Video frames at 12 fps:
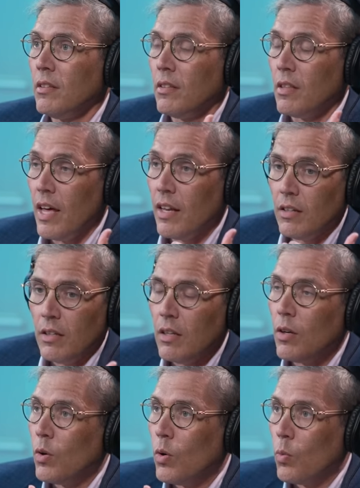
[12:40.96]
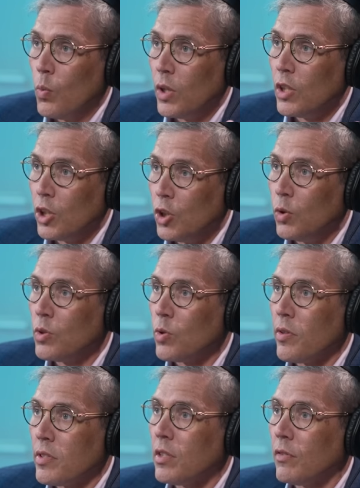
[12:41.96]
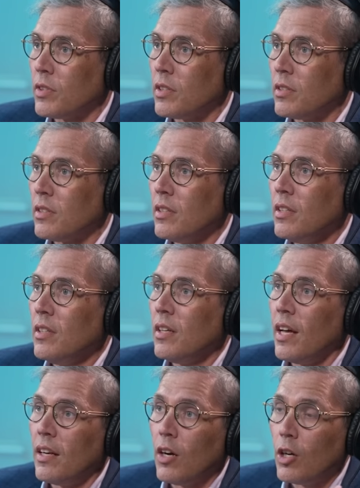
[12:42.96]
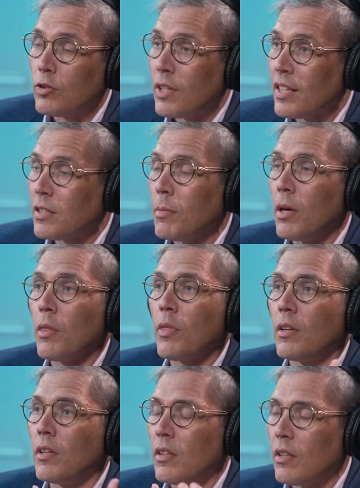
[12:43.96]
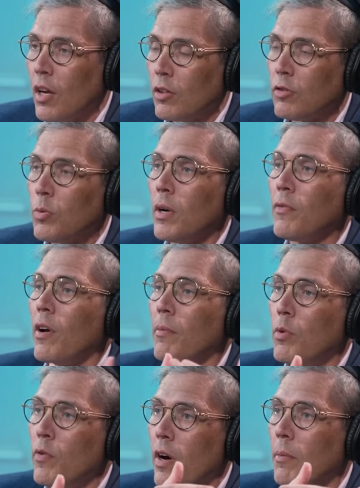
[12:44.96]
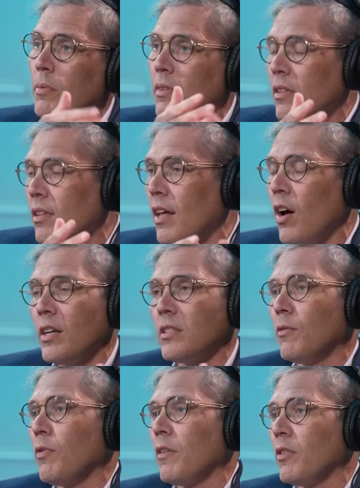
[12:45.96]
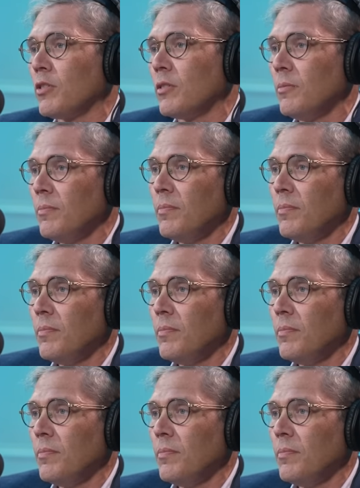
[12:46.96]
that will use all the services. And $100 a month and 125 move up to the highest right. at 500.